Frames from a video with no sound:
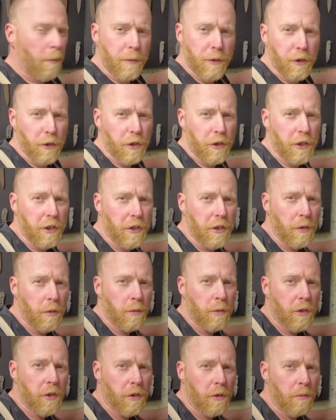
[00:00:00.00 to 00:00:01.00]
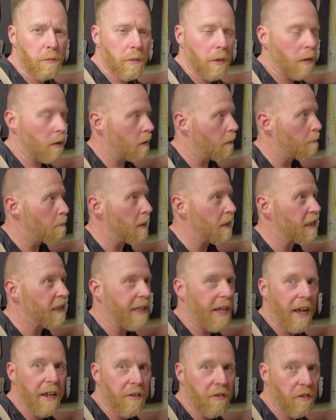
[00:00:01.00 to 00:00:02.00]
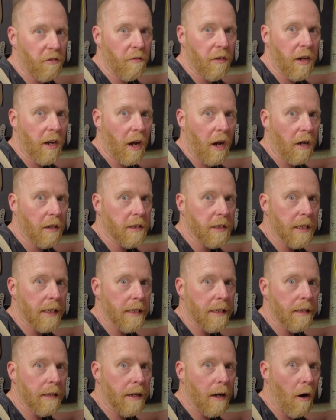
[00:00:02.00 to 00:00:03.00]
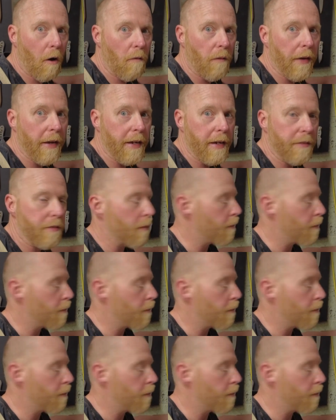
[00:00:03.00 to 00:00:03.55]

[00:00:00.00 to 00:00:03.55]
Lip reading: just to do some mitigation regarding overheating the